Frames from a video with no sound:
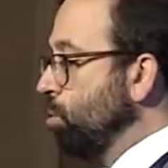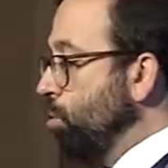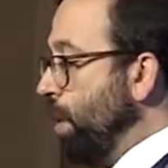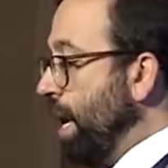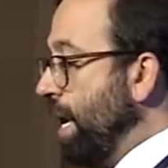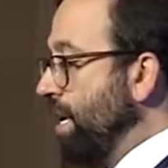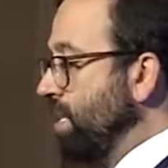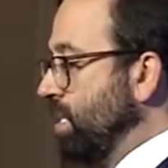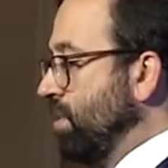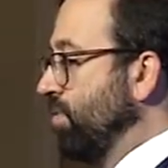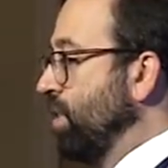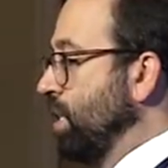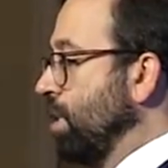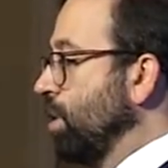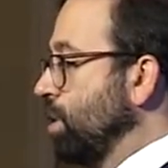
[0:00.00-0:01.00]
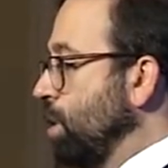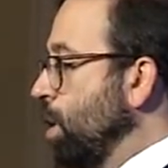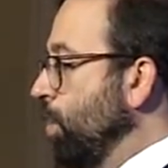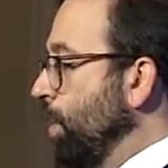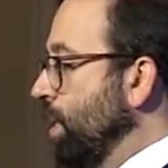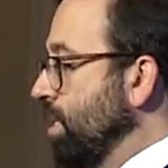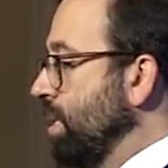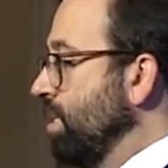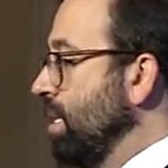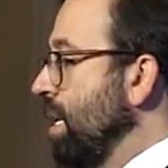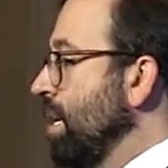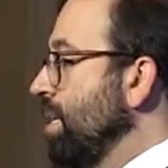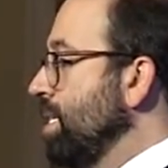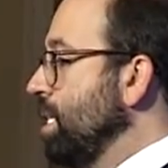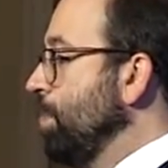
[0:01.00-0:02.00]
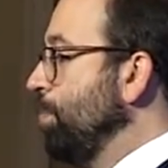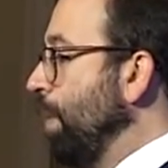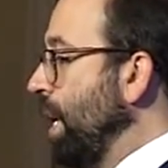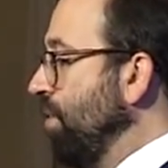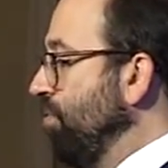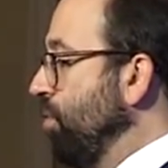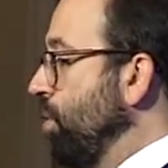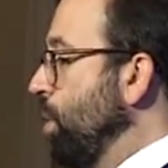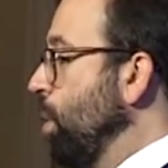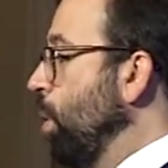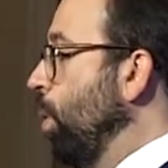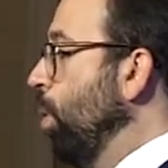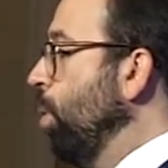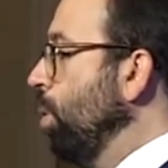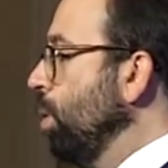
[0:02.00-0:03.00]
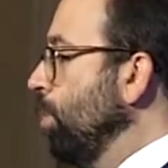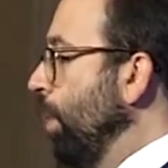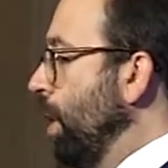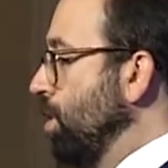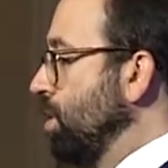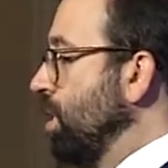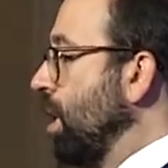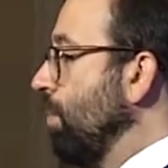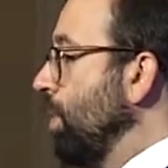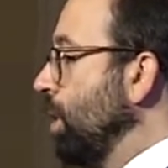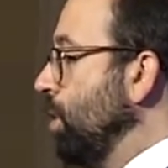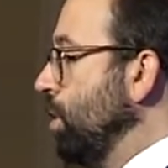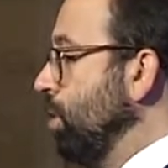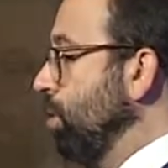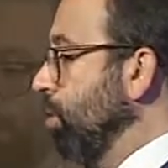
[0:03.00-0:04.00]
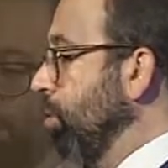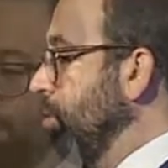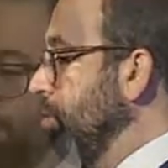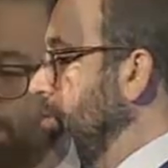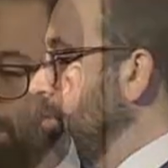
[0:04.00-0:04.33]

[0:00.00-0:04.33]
raise fiscal surpluses to pay for the old bonds coming due